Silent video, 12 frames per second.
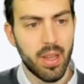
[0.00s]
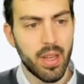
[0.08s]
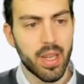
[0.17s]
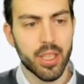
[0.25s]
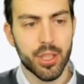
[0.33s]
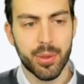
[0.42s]

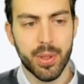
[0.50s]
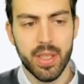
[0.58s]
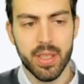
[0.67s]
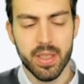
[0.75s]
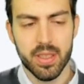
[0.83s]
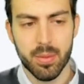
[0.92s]
and
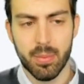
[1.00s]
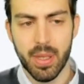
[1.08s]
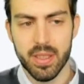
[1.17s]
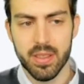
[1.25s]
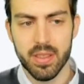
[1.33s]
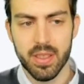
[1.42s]
green is a
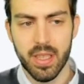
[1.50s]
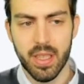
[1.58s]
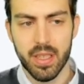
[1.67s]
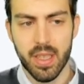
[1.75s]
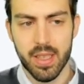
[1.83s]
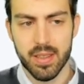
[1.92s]
best
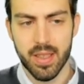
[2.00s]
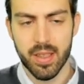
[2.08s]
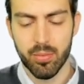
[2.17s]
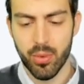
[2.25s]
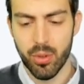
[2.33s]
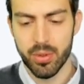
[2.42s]
design at that
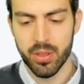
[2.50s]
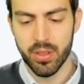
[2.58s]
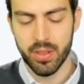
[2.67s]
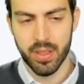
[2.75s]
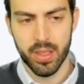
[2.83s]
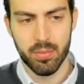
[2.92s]
moment in
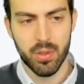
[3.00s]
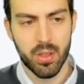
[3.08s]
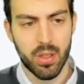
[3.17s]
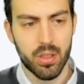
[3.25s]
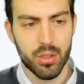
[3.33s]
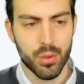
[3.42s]
time.
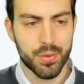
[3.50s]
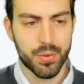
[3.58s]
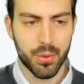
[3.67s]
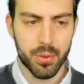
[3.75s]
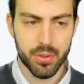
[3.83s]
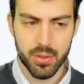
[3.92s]
So of
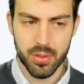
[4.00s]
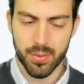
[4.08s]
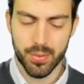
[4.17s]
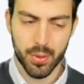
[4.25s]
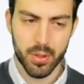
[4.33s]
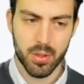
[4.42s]
course, the
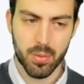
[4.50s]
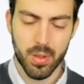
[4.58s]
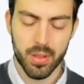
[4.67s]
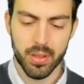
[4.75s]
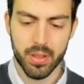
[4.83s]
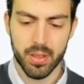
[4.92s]
first
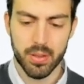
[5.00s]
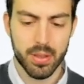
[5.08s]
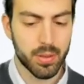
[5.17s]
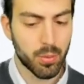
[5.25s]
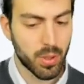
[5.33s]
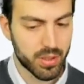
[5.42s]
one
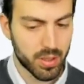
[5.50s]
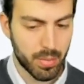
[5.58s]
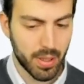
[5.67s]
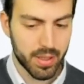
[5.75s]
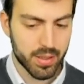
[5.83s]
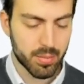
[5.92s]
was the
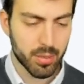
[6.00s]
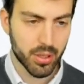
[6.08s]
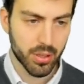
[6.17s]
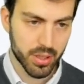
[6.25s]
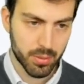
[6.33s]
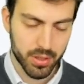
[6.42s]
best
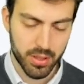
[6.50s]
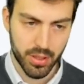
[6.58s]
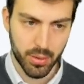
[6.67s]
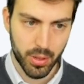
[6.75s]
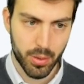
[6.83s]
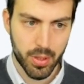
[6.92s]
because it was the
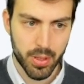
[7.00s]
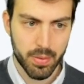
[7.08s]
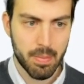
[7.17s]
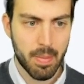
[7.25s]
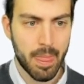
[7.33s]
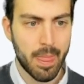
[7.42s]
only one.
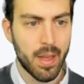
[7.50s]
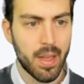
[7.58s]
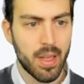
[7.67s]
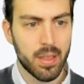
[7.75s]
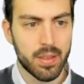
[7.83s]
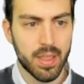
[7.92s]

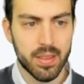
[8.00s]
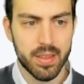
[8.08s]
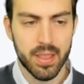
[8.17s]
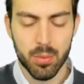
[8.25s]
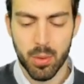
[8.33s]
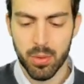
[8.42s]
Then
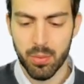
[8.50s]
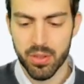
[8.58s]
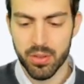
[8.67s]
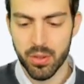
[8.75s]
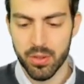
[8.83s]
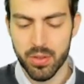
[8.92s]
this one was
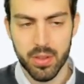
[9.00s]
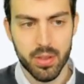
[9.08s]
not